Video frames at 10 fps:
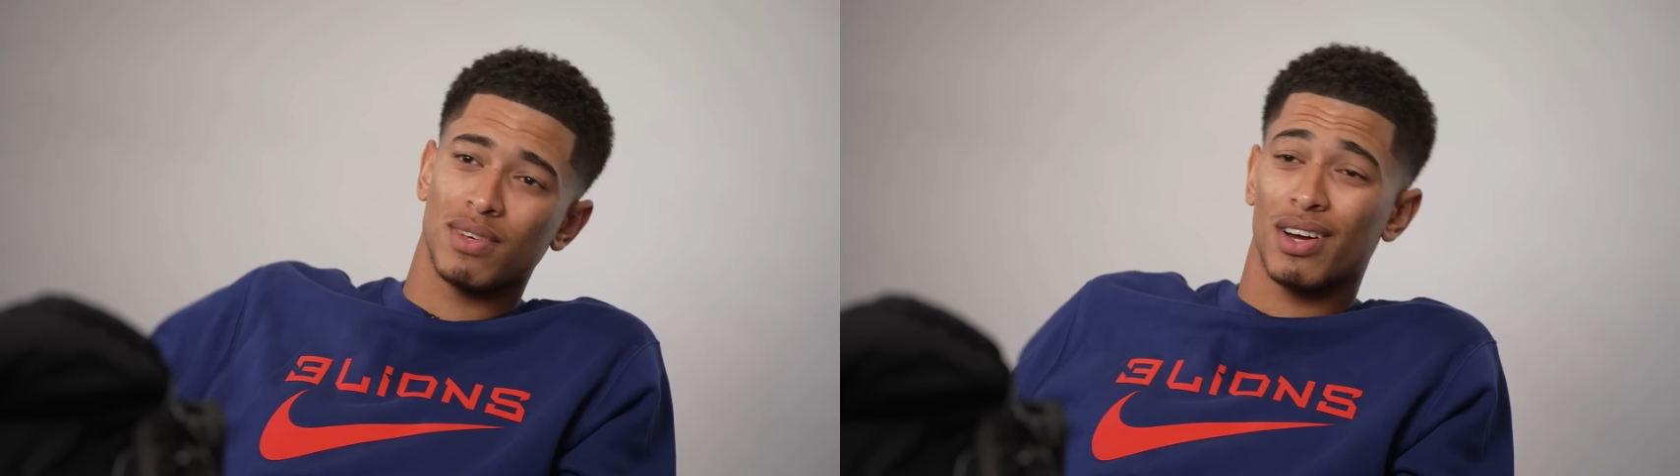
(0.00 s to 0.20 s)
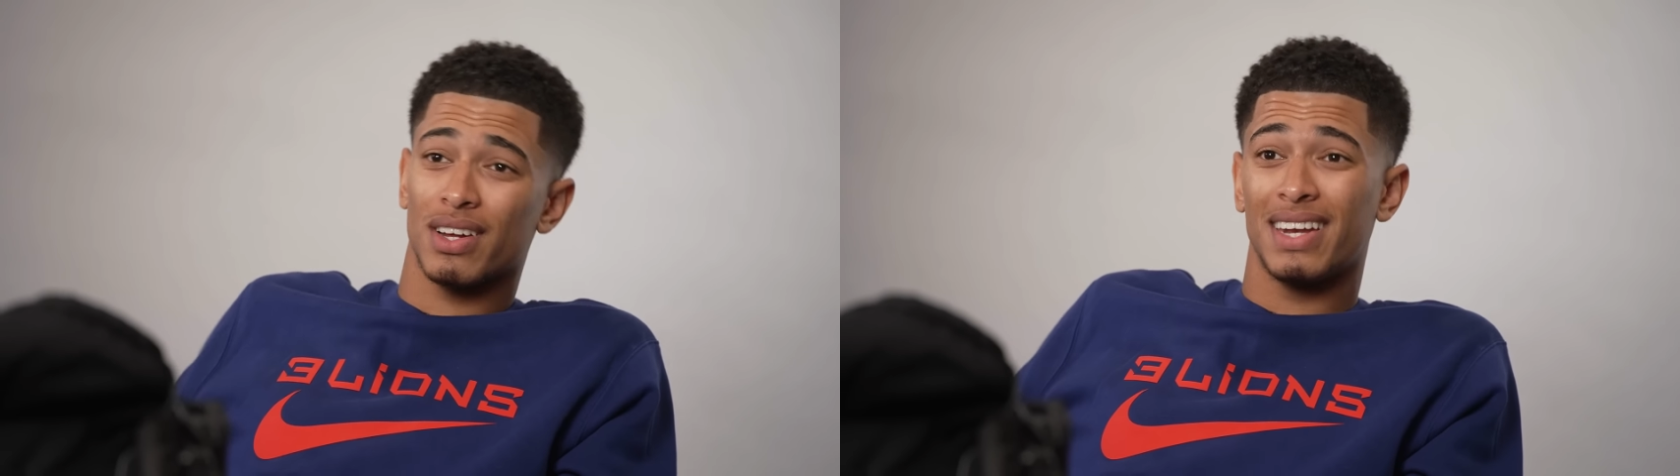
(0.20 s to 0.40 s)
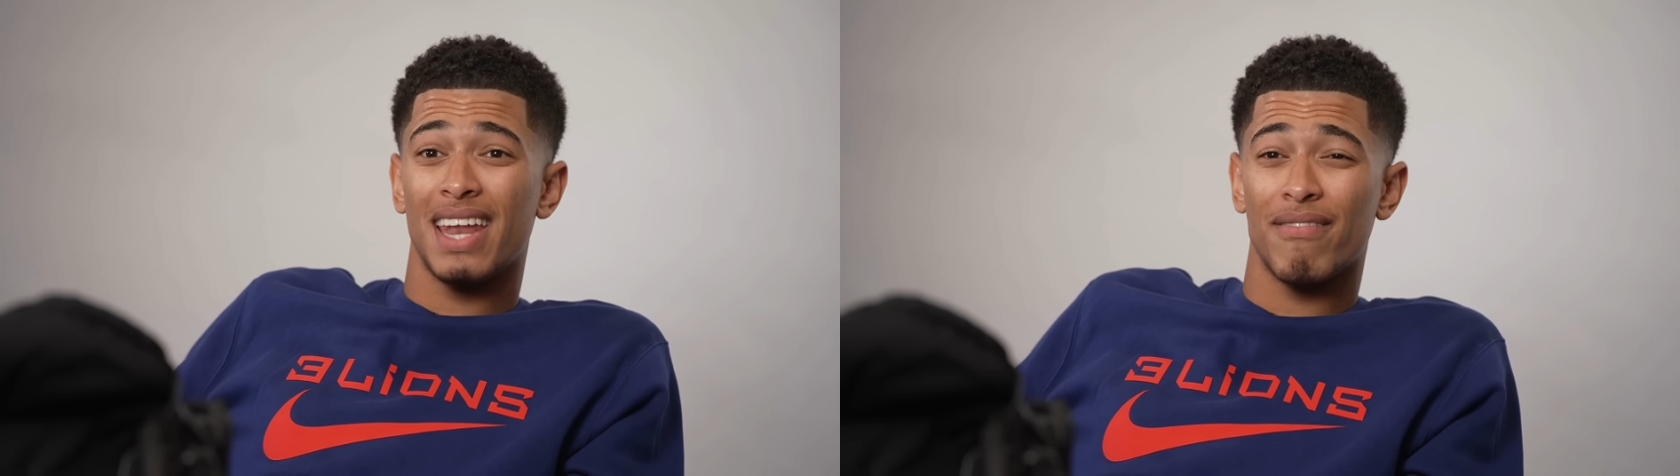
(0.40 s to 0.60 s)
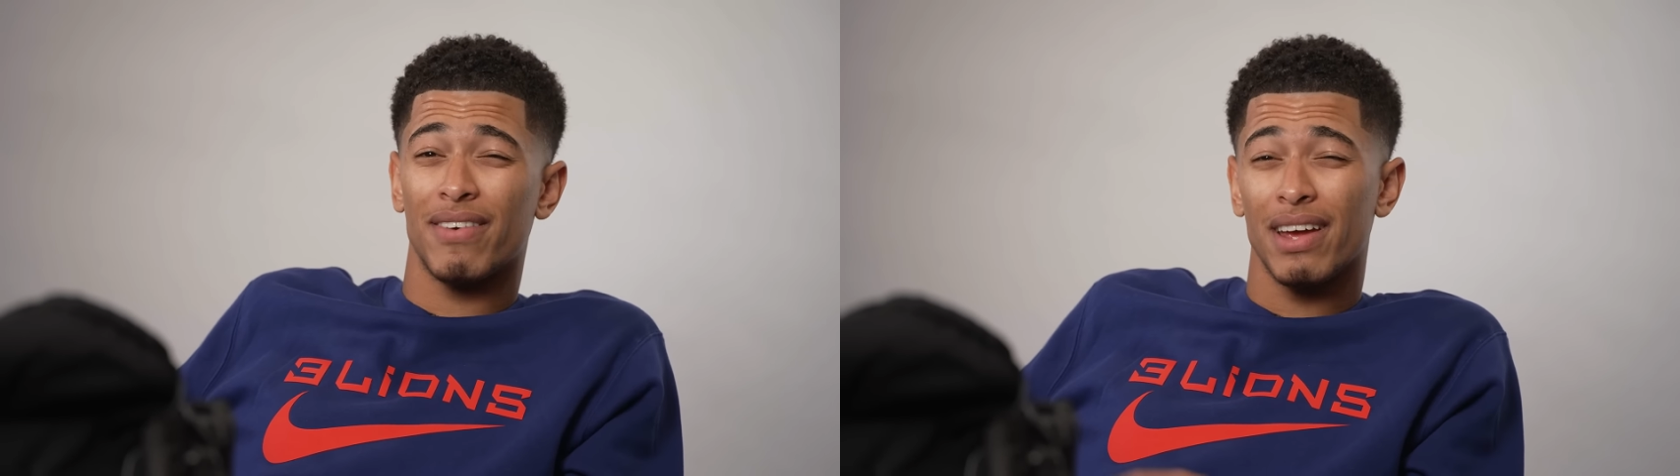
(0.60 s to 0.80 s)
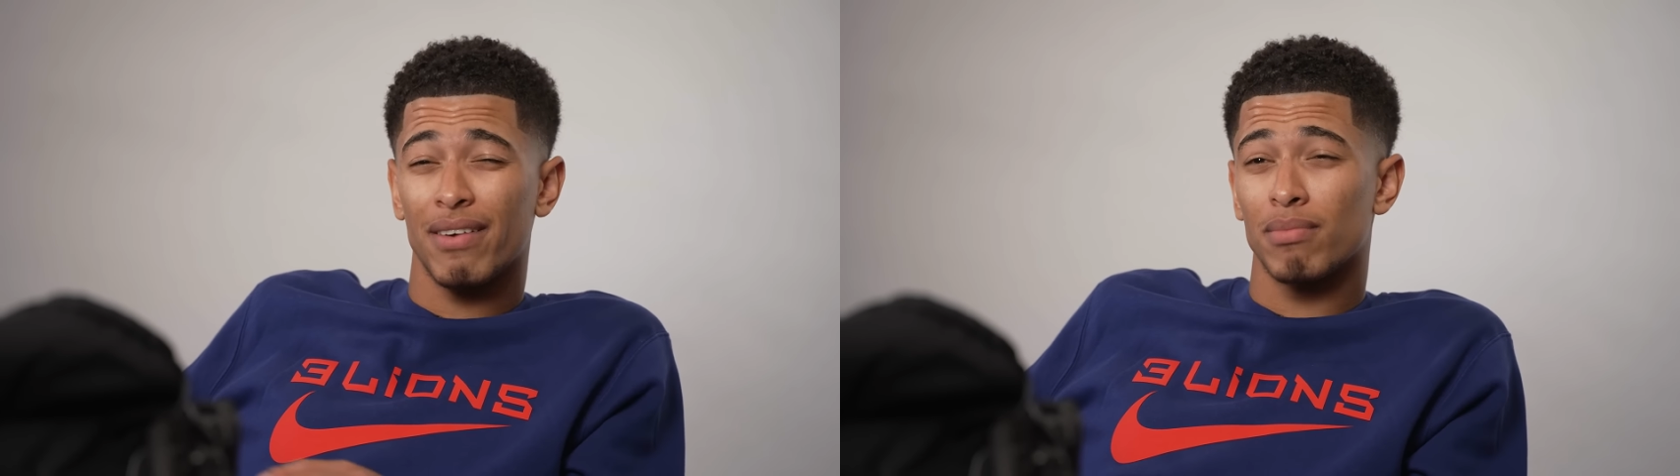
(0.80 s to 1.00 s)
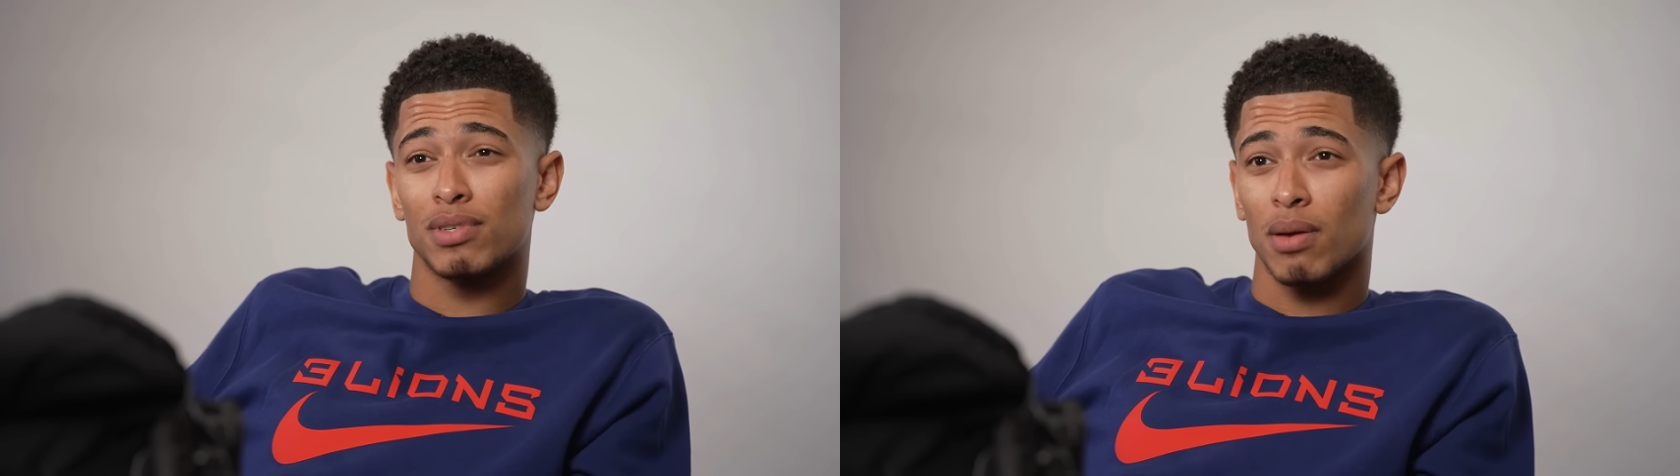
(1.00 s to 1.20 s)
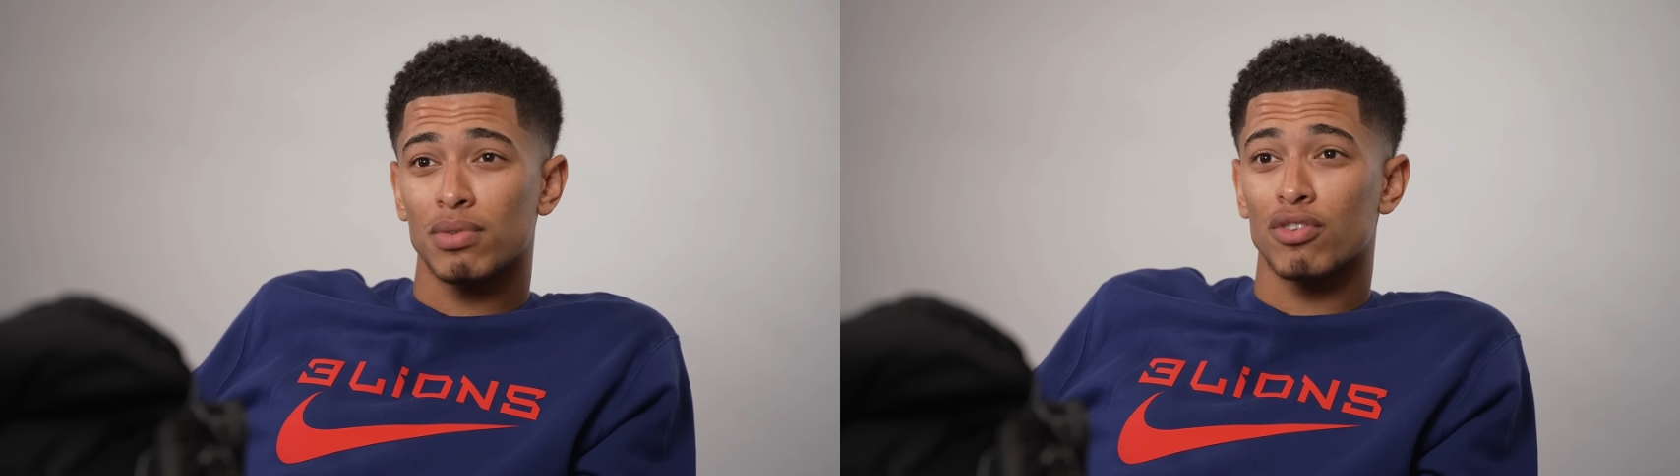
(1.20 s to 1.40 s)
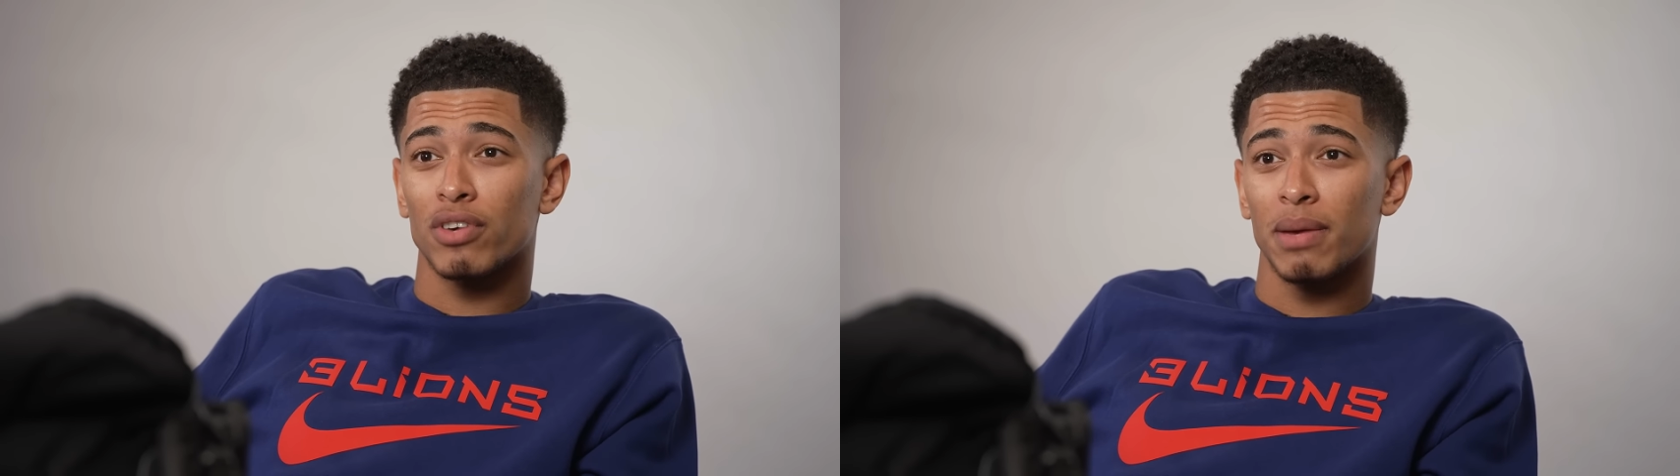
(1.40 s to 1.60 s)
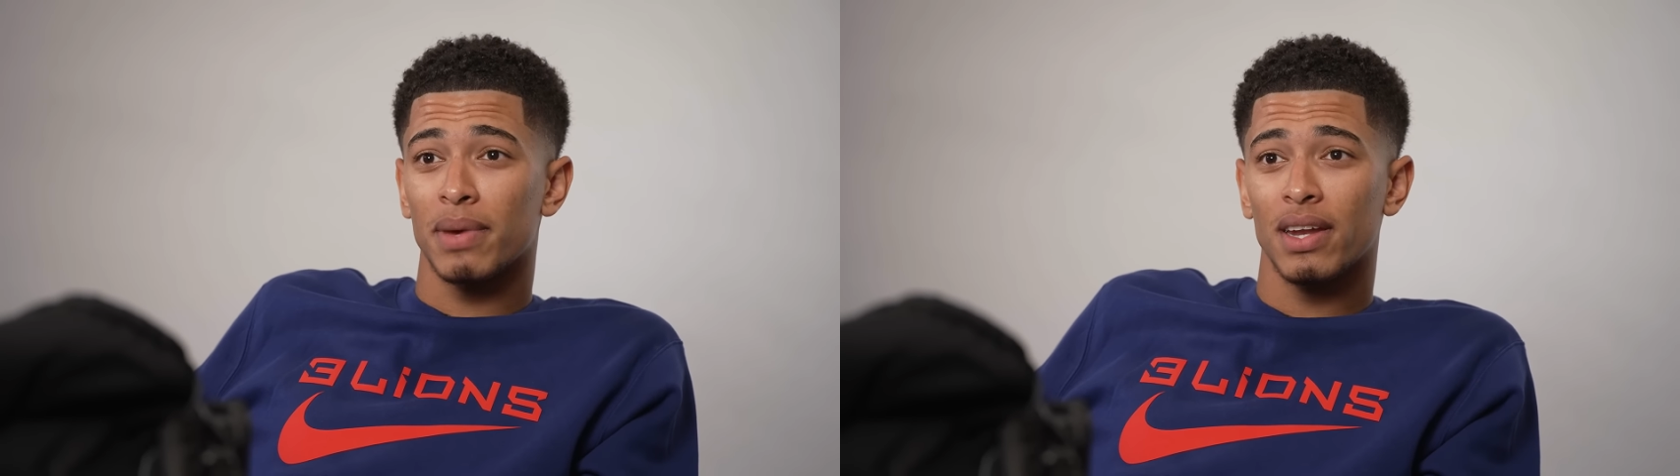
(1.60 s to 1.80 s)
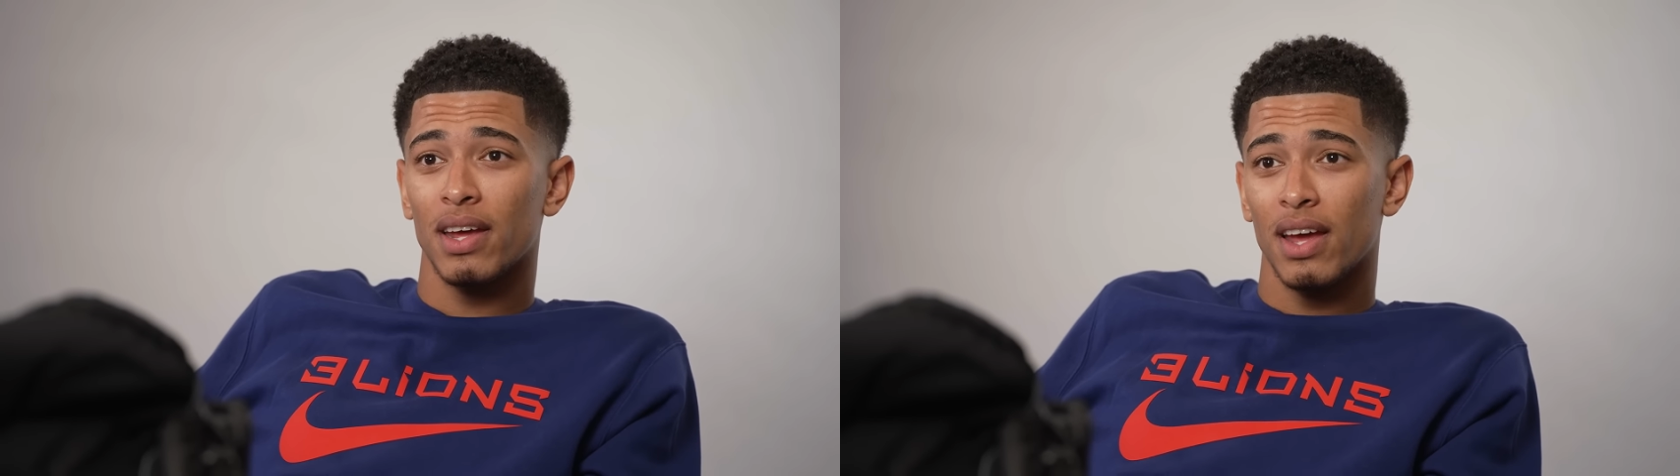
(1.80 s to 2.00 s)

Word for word: I can never hear him stop screaming.